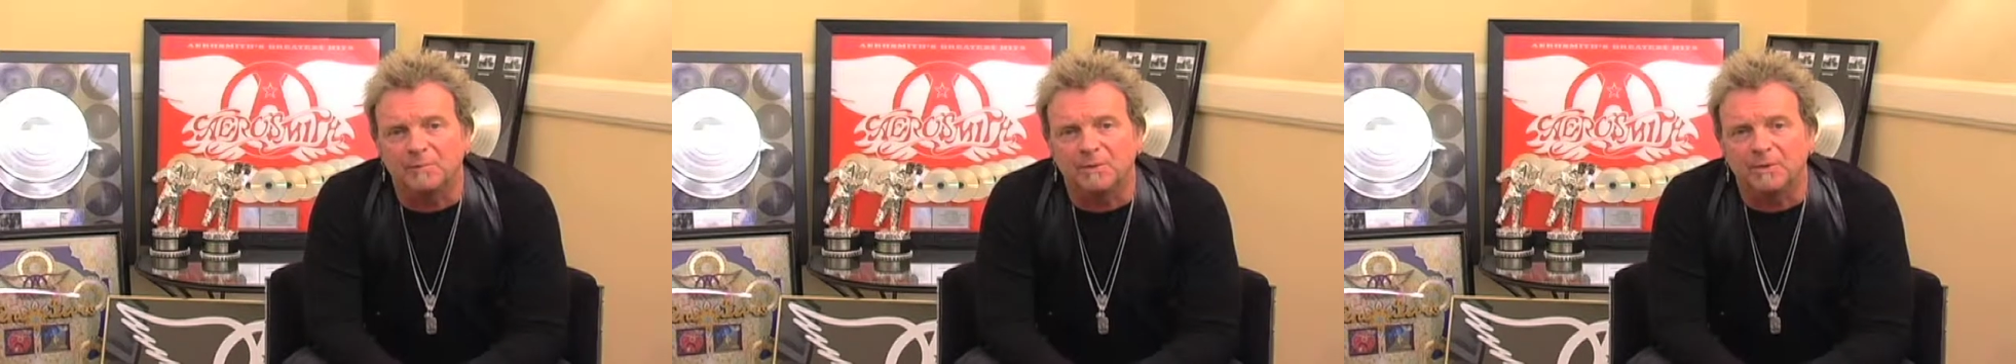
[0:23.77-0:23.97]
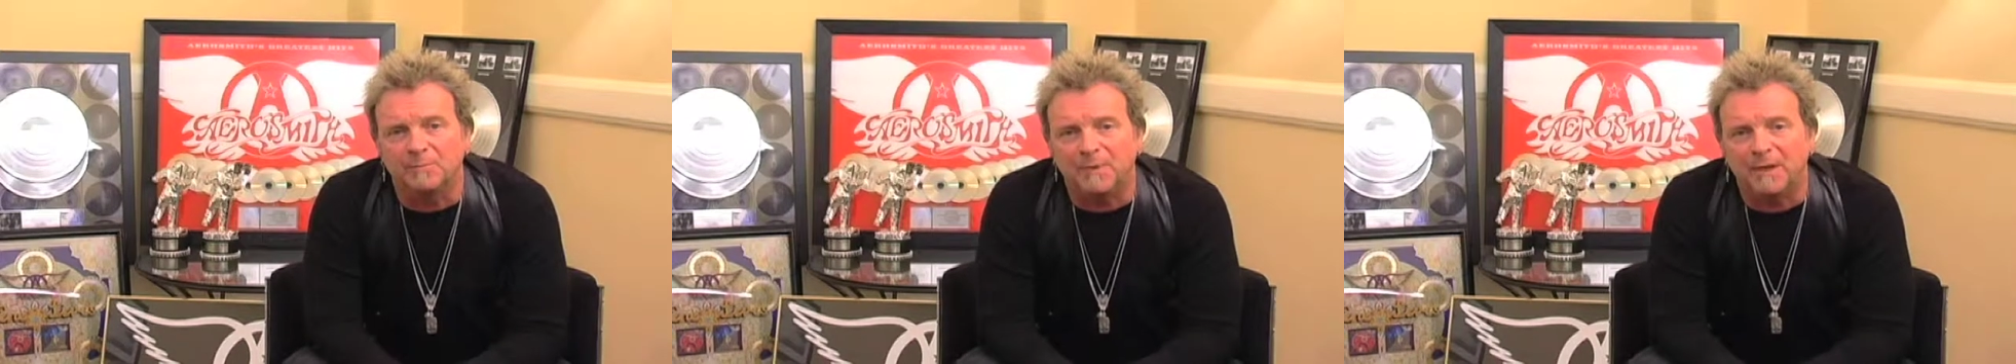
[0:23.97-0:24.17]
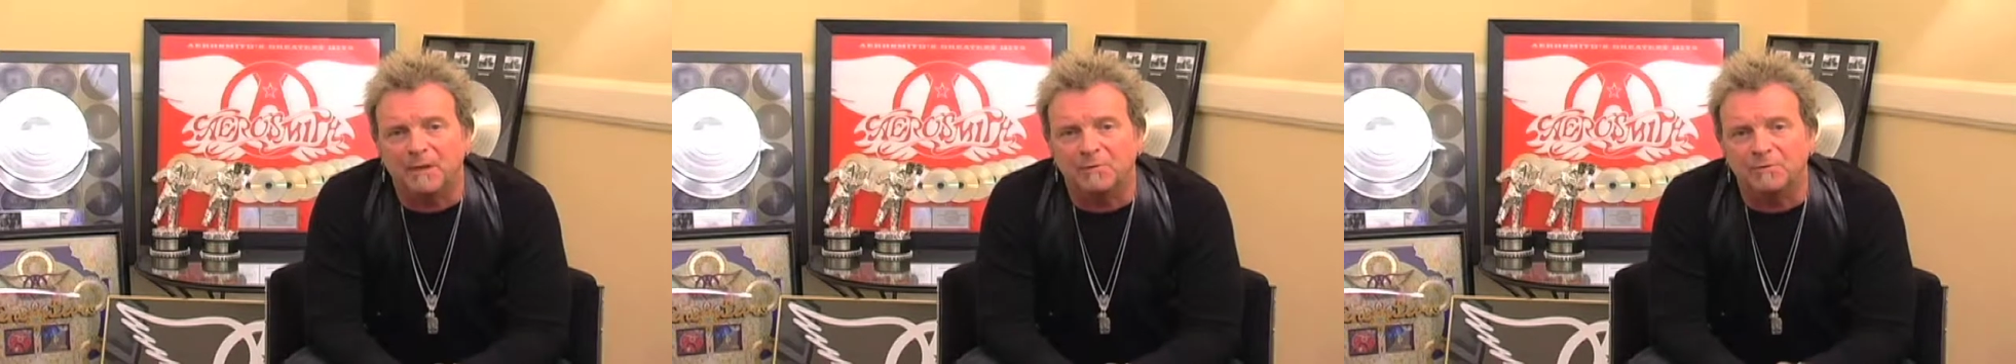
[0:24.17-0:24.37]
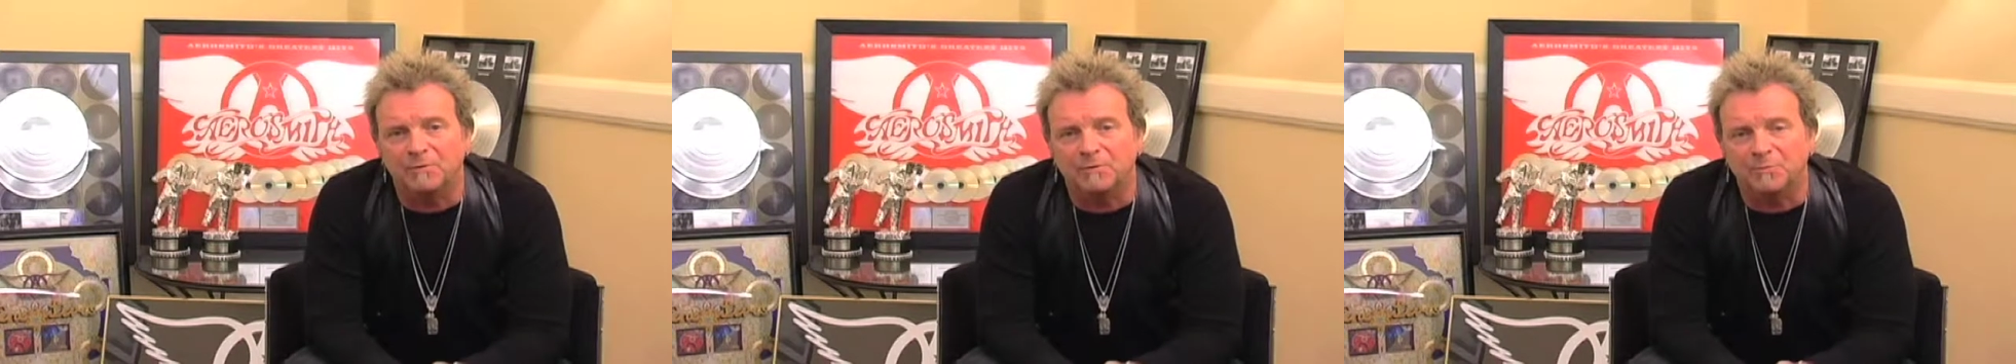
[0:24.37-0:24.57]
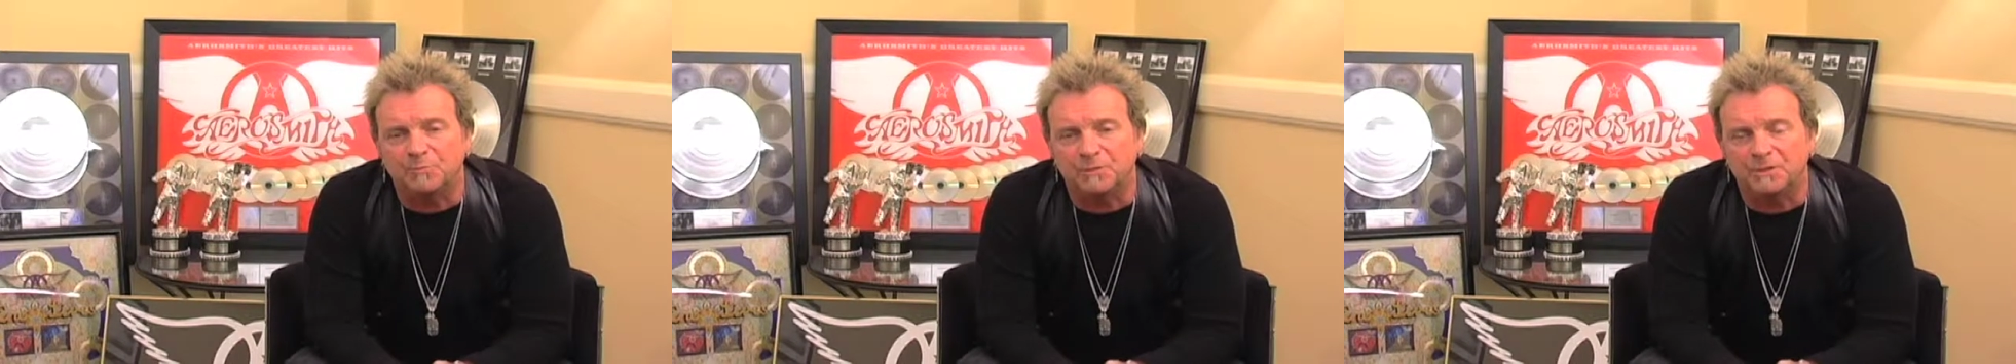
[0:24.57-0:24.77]
my bout with
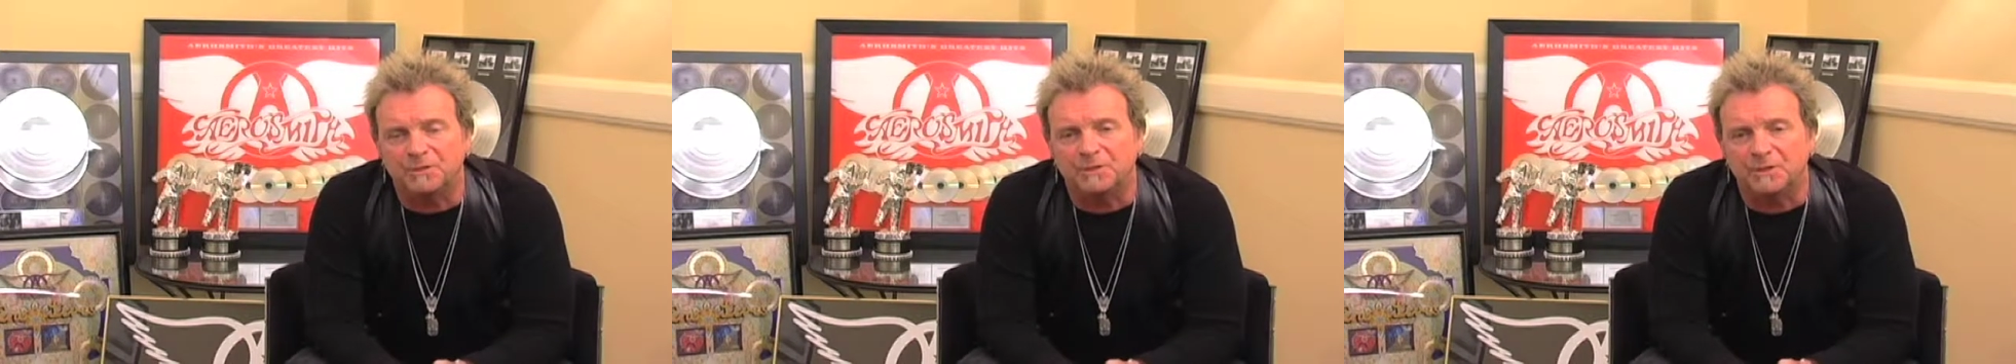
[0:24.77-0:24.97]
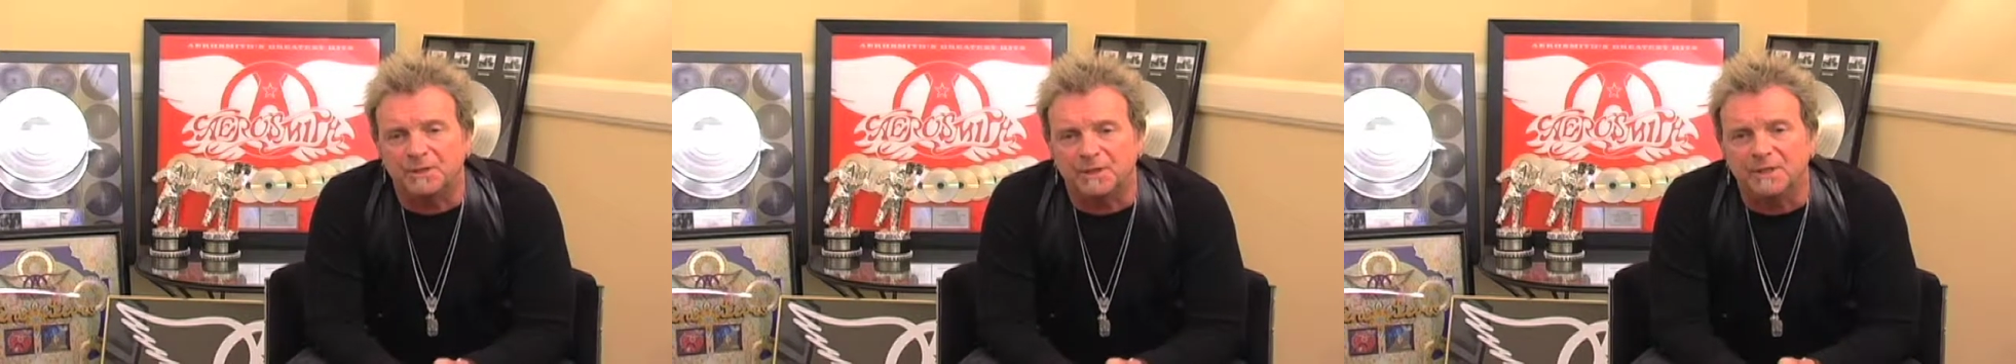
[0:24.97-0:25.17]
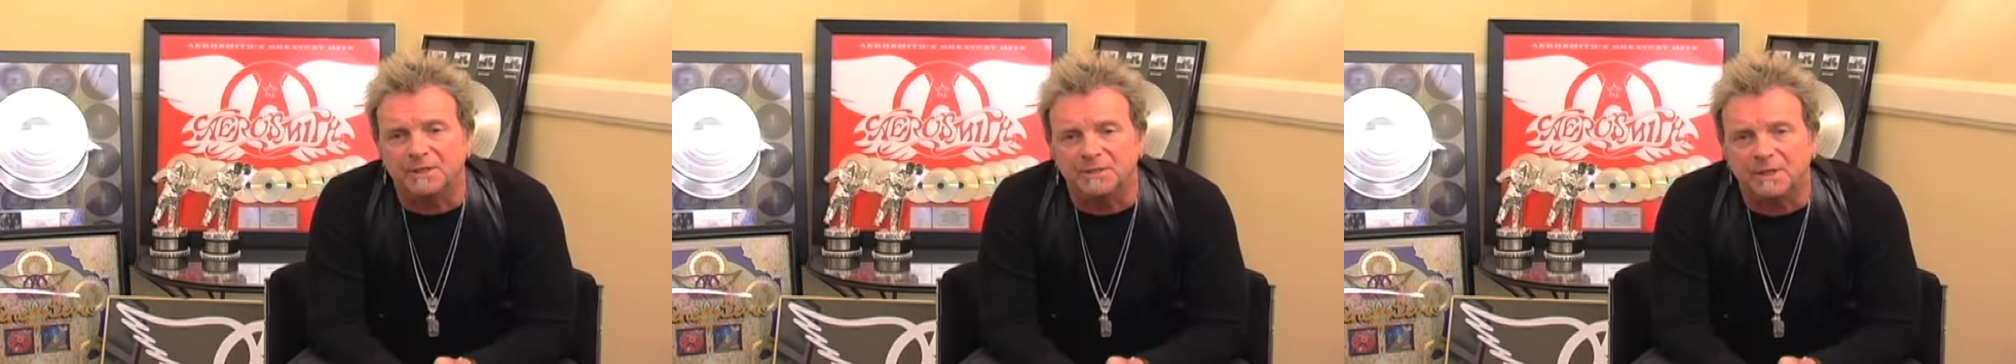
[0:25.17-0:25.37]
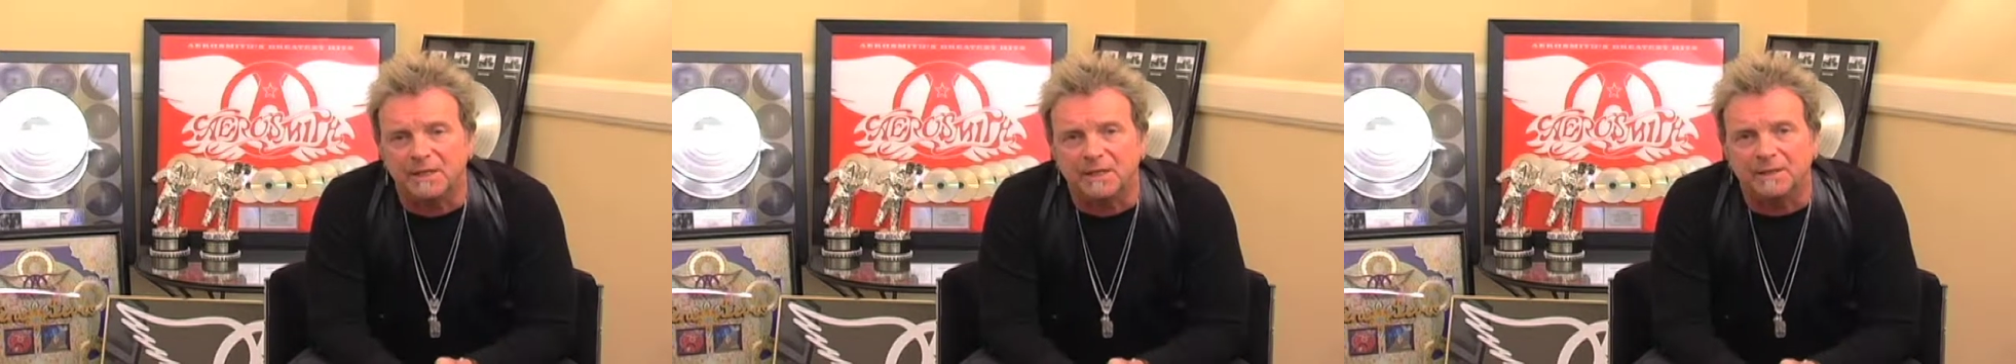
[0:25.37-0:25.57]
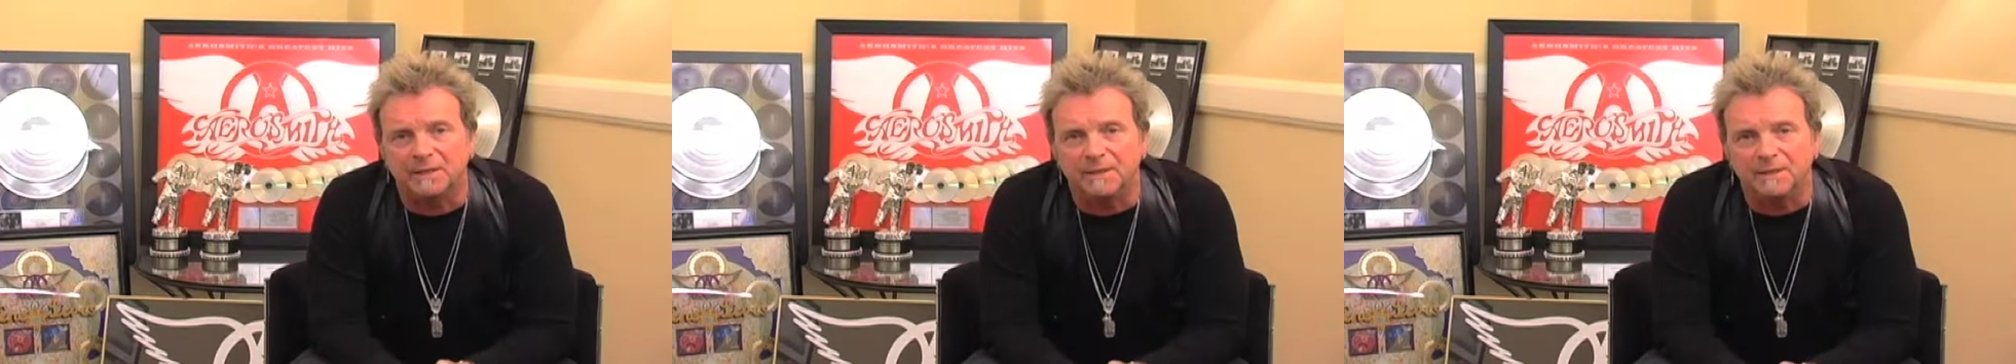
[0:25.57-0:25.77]
depression and
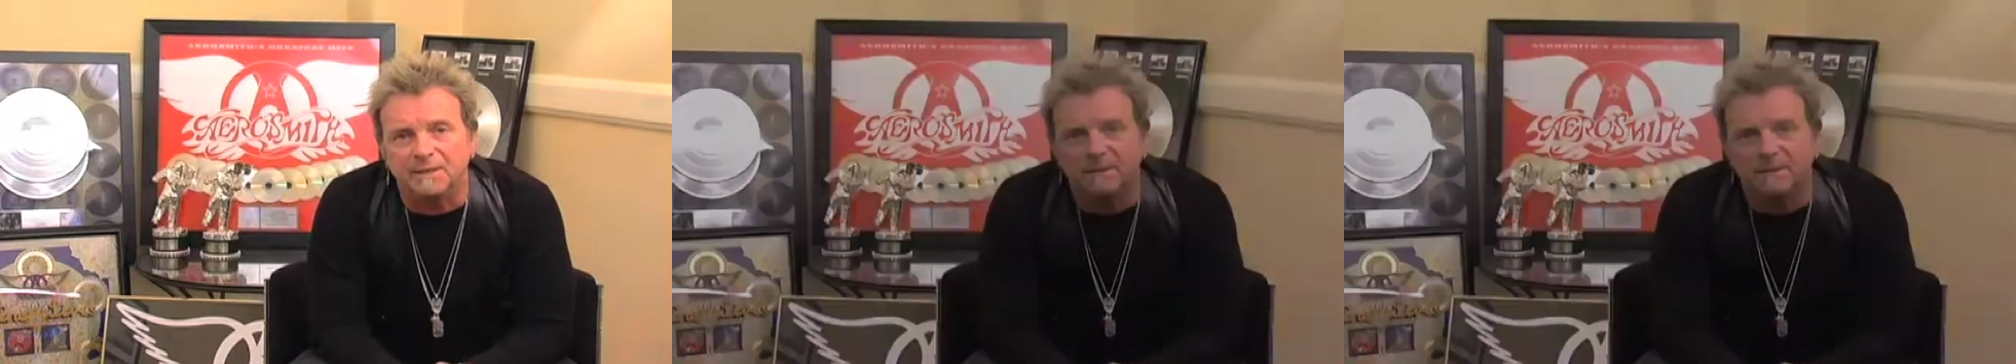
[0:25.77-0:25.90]
anxiety.